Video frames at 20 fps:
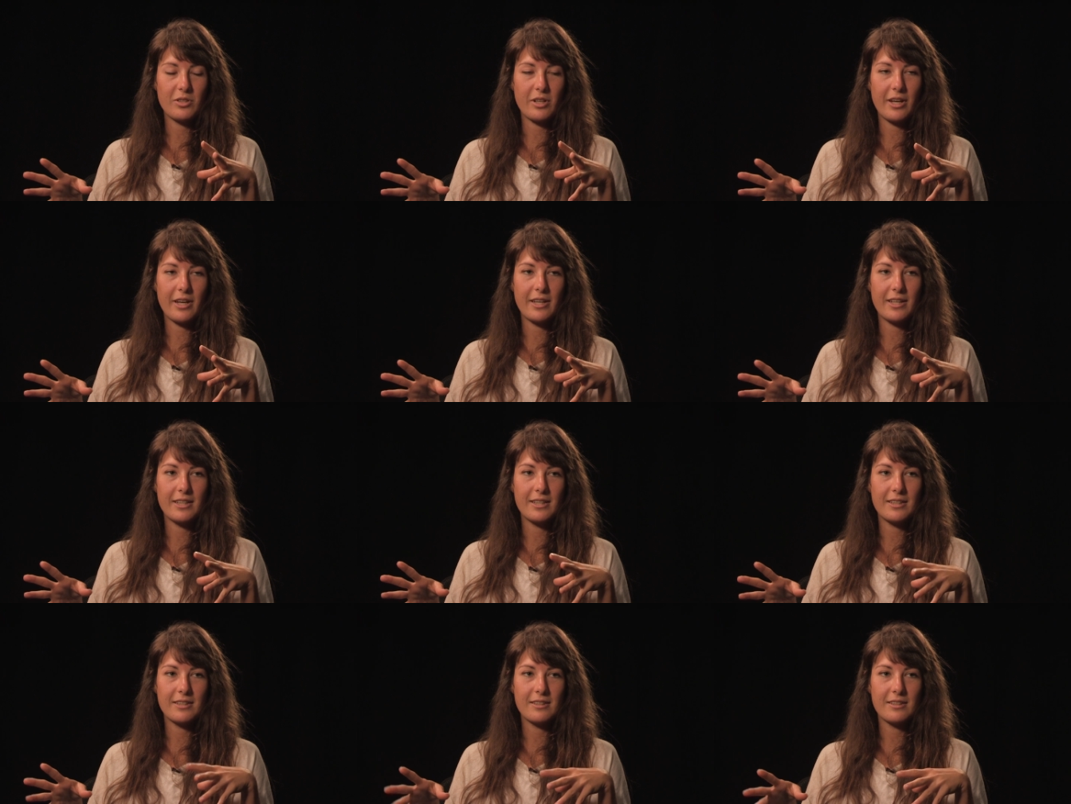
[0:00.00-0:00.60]
to
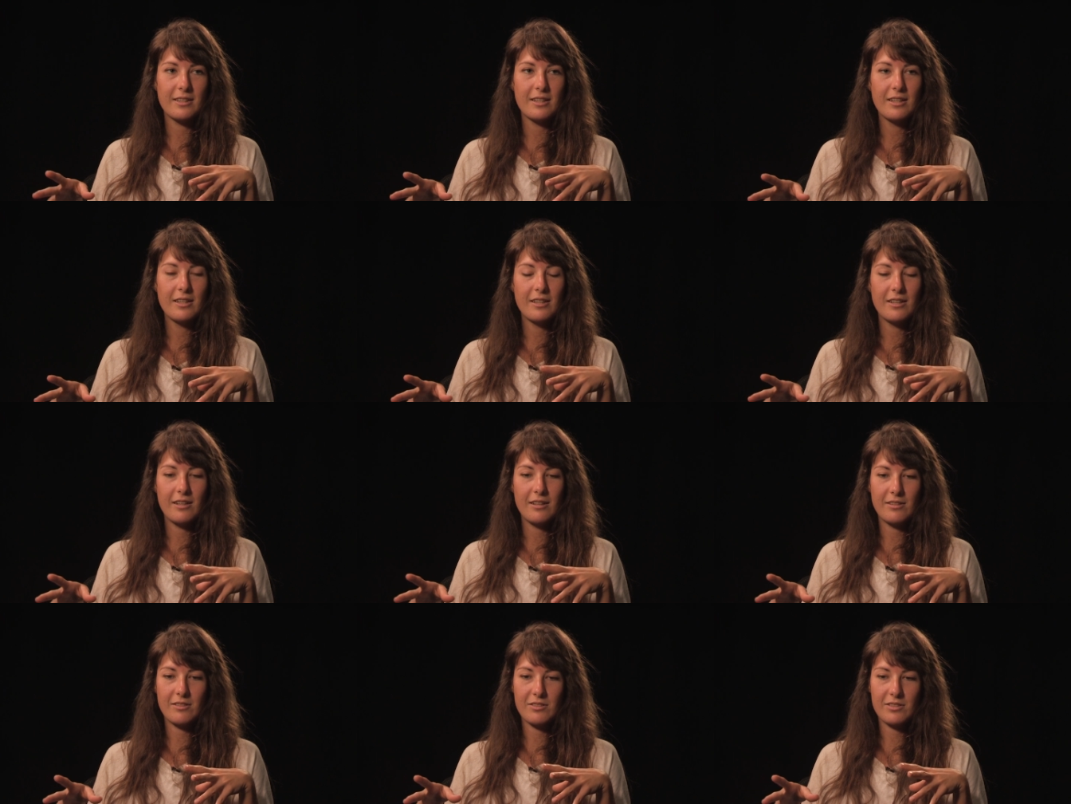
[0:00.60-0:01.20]
try and
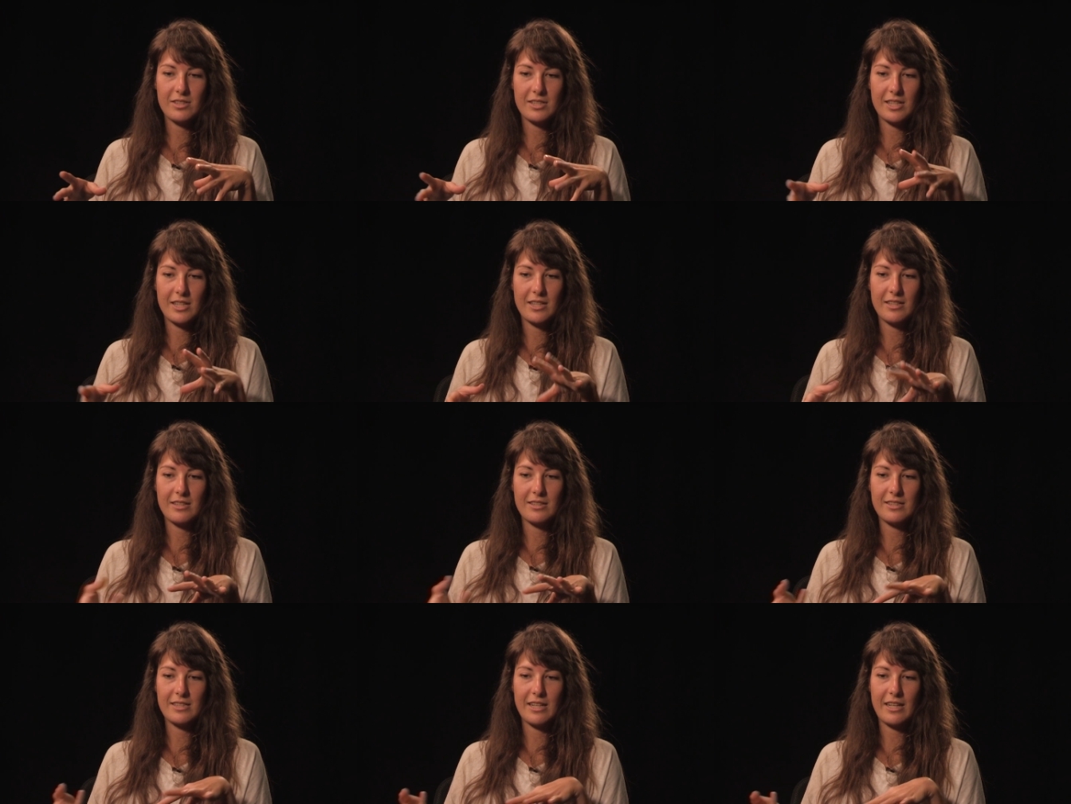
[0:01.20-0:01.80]

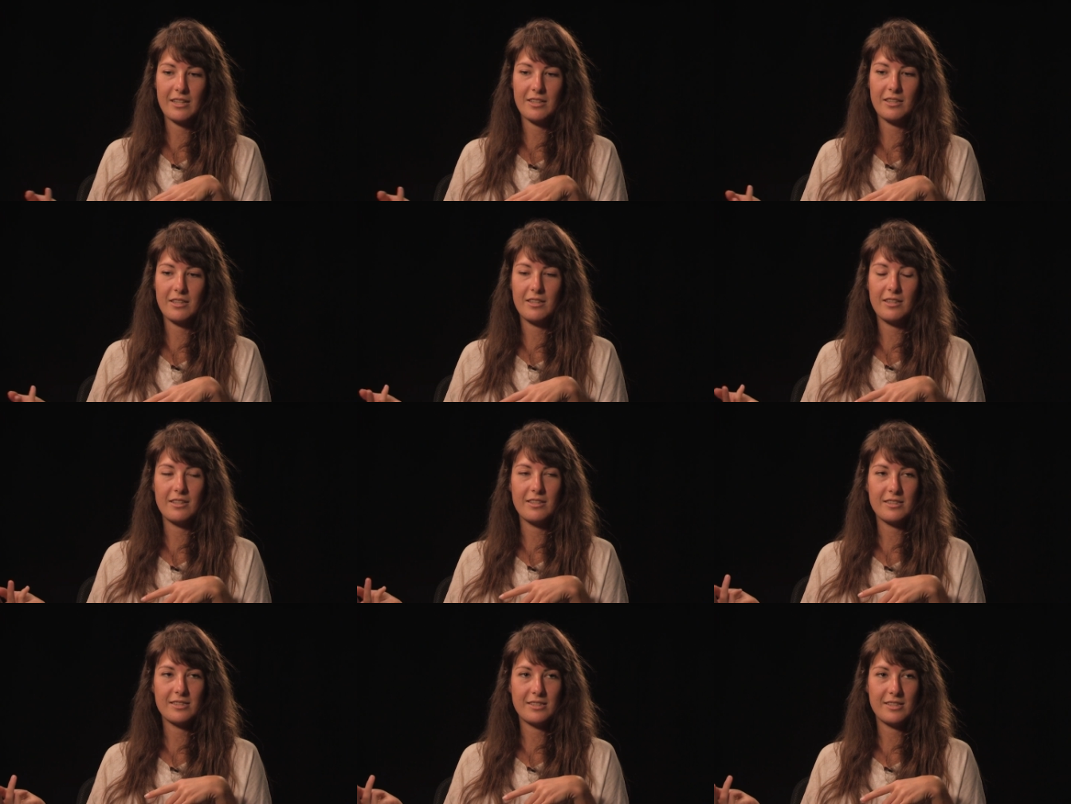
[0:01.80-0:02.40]
understand
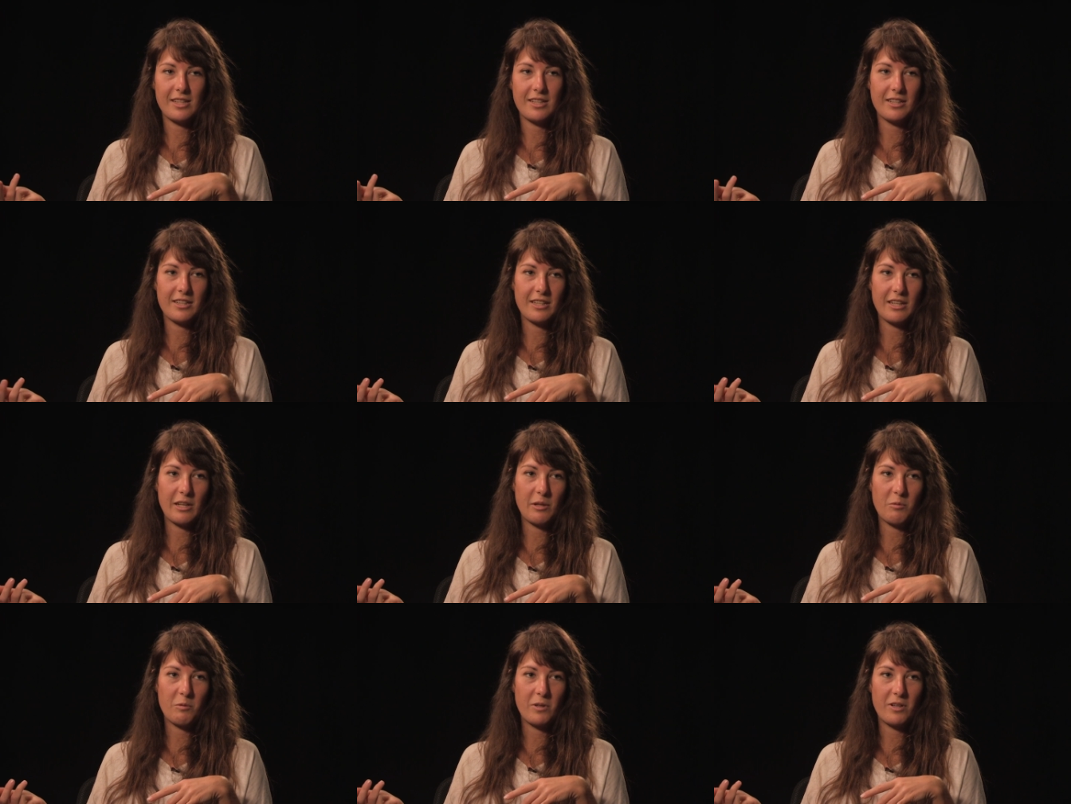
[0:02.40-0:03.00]
exactly the
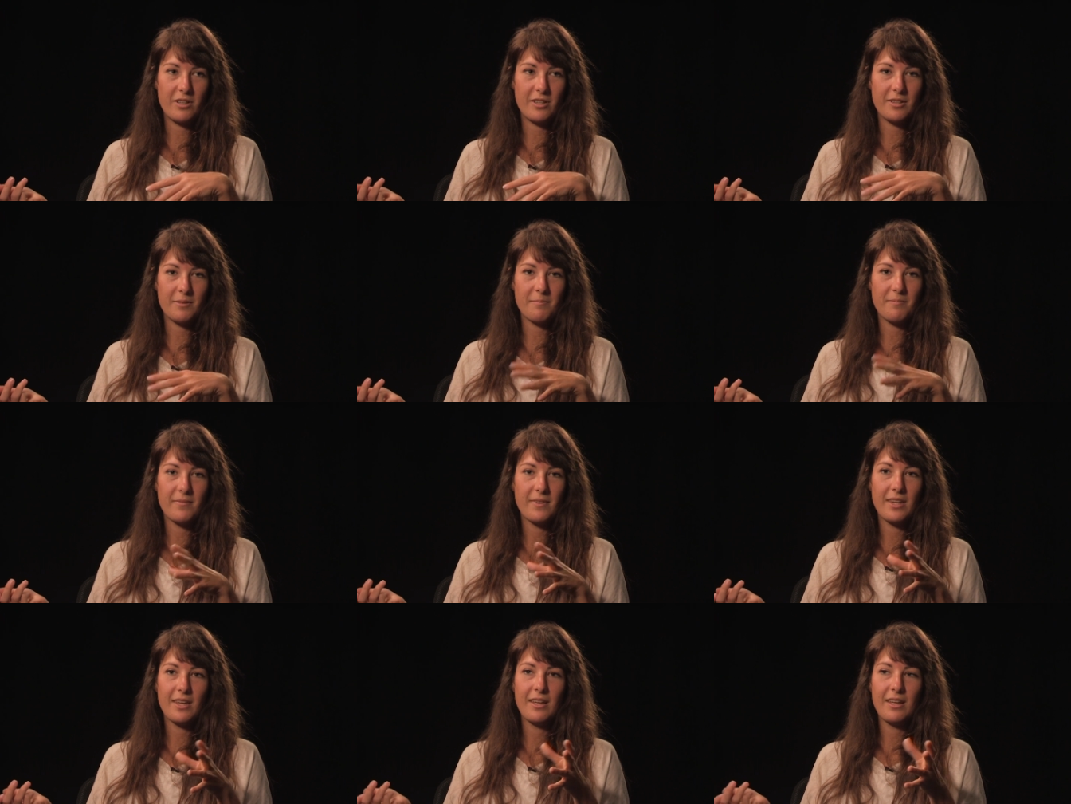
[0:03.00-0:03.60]
aesthetic I want.